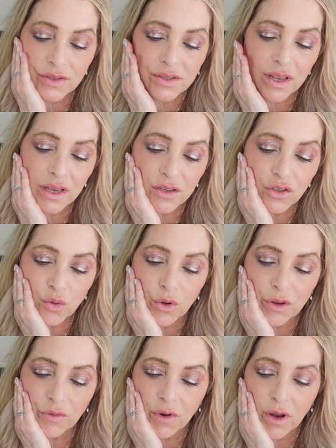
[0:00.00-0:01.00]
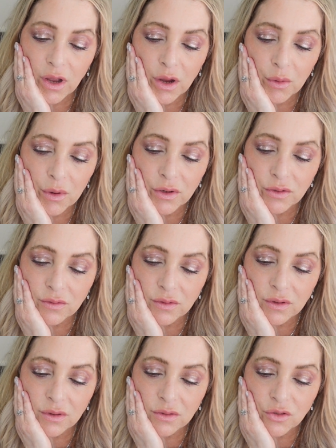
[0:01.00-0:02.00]
saying 24 hour
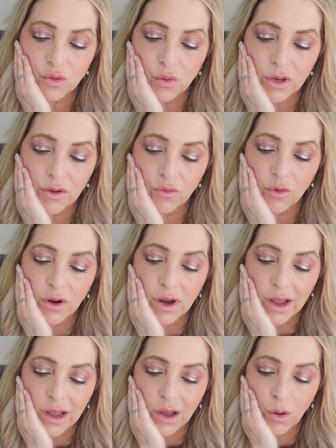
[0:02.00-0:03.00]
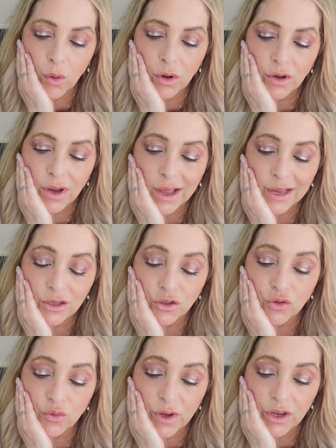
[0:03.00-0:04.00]
24 hour
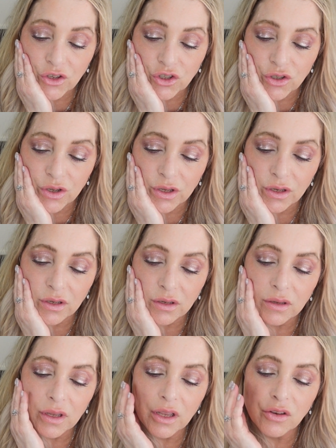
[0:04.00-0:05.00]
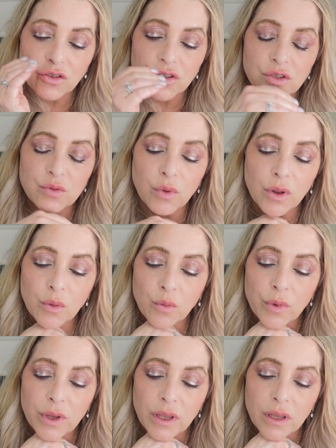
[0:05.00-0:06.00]
hydration in just one
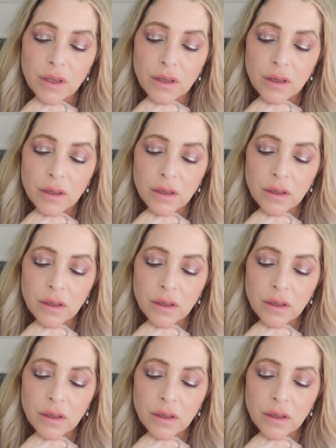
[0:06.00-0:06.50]
week.